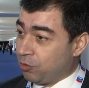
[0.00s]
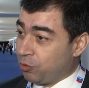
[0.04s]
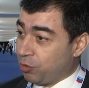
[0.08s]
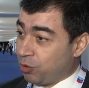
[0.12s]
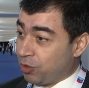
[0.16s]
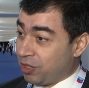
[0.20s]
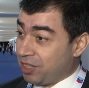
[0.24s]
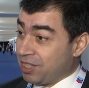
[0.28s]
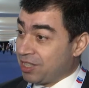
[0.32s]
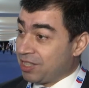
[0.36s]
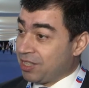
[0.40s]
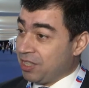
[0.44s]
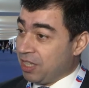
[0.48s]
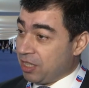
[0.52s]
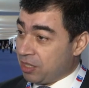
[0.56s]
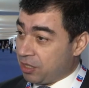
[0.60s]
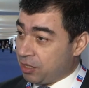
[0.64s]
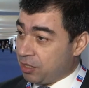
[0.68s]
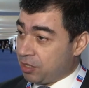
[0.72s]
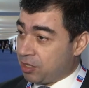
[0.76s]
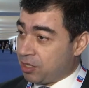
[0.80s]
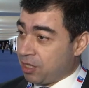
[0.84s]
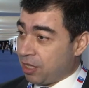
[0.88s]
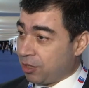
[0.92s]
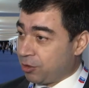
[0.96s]
for this
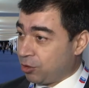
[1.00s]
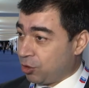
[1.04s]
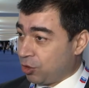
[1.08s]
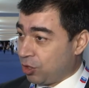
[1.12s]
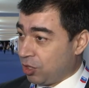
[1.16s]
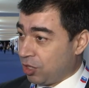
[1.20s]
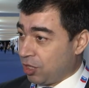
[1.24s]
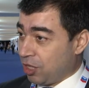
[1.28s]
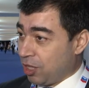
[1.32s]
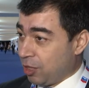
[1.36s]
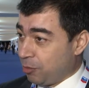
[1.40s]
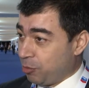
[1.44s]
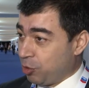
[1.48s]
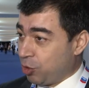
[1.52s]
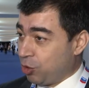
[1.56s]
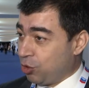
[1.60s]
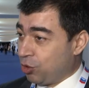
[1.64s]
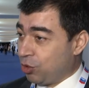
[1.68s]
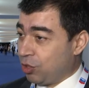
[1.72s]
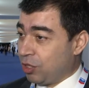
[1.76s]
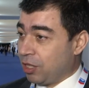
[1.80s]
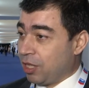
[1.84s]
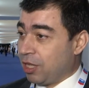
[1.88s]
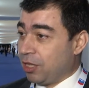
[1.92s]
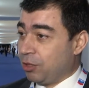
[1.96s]
nascent sector in
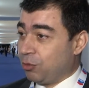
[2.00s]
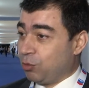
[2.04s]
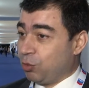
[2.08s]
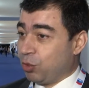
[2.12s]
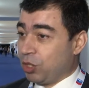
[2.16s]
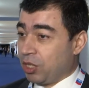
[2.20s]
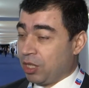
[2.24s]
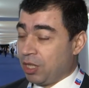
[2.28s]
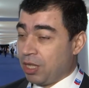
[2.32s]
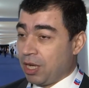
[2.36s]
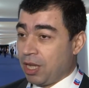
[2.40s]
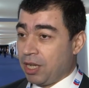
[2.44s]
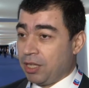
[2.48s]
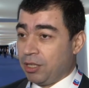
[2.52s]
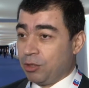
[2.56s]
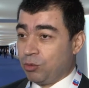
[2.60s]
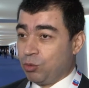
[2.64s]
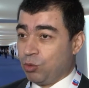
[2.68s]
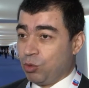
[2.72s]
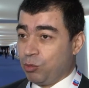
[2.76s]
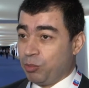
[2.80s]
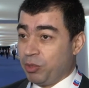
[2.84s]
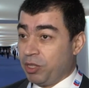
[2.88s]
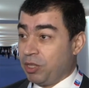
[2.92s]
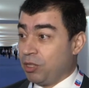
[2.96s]
Lebanon, and we rely it
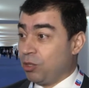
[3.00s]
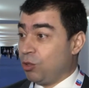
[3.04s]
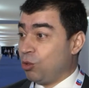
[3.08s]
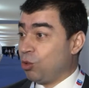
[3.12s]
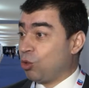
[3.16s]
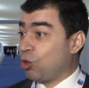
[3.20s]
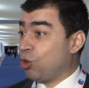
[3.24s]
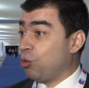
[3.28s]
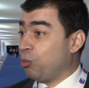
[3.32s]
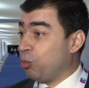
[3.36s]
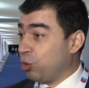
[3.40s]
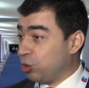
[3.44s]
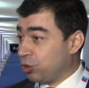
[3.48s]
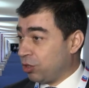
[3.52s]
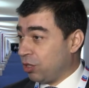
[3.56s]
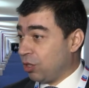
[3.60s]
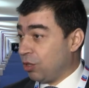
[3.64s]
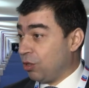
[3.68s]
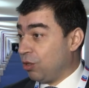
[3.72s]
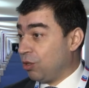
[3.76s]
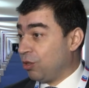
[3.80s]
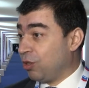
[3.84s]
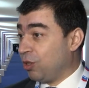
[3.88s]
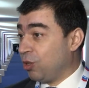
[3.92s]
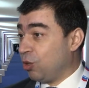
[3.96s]
will be the
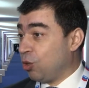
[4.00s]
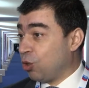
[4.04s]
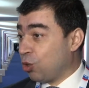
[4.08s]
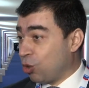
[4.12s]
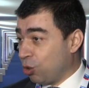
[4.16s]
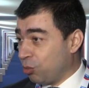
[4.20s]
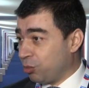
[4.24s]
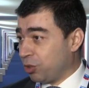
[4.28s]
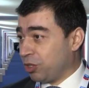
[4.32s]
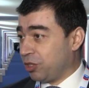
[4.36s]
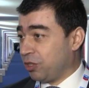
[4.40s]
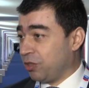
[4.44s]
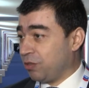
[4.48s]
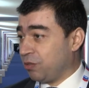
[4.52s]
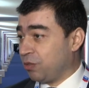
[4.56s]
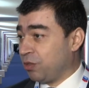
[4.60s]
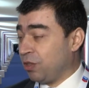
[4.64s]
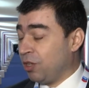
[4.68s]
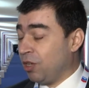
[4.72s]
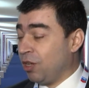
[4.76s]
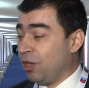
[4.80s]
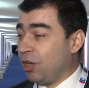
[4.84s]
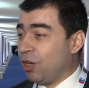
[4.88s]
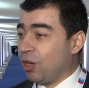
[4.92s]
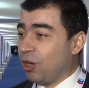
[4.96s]
locomotive
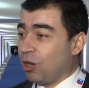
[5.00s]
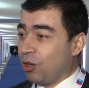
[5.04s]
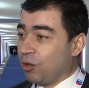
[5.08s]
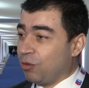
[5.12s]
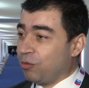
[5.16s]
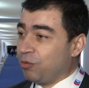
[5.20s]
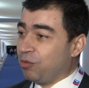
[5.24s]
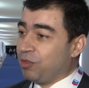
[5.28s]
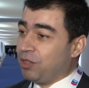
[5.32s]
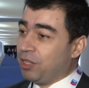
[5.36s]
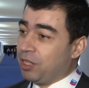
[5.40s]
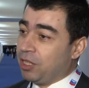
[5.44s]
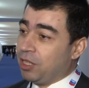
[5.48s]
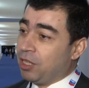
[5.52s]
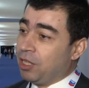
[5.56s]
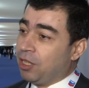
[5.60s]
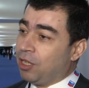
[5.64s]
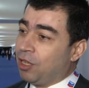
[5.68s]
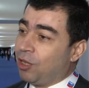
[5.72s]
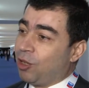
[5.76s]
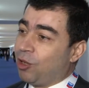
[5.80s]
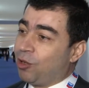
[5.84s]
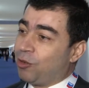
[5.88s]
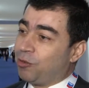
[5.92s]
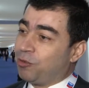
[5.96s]
of the
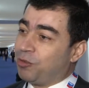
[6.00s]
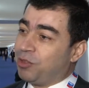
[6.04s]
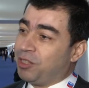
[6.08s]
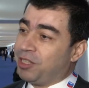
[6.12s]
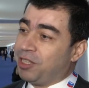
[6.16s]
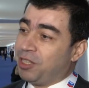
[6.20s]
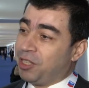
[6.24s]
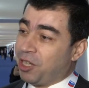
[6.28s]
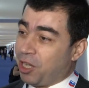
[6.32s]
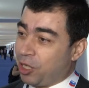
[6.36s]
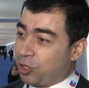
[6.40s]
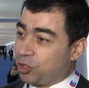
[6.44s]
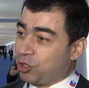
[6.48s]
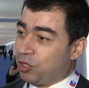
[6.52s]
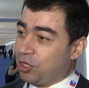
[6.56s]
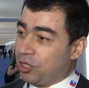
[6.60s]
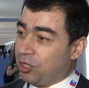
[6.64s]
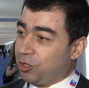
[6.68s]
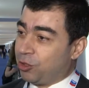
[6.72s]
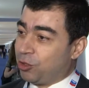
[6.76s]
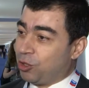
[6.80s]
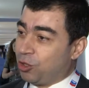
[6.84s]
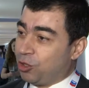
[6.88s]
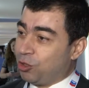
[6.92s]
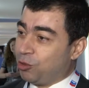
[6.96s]
national
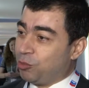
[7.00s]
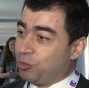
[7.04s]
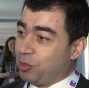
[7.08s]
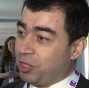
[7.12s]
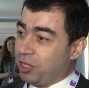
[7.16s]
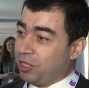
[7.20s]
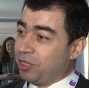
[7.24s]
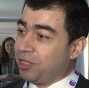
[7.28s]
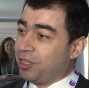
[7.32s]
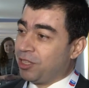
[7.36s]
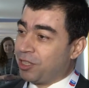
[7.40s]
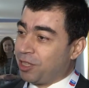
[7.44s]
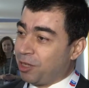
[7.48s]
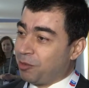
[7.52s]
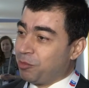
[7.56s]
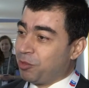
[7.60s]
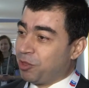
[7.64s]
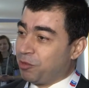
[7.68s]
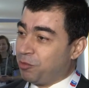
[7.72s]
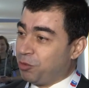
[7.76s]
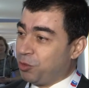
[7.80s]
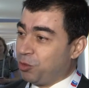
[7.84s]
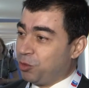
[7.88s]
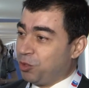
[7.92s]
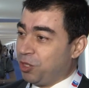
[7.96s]
economy in the
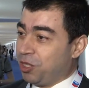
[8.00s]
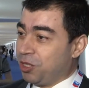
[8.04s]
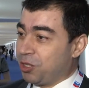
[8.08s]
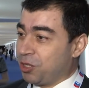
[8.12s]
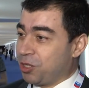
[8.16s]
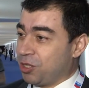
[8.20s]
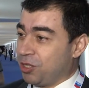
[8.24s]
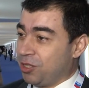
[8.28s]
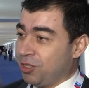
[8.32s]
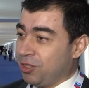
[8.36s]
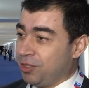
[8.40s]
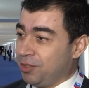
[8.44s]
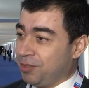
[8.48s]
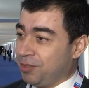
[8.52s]
coming few years.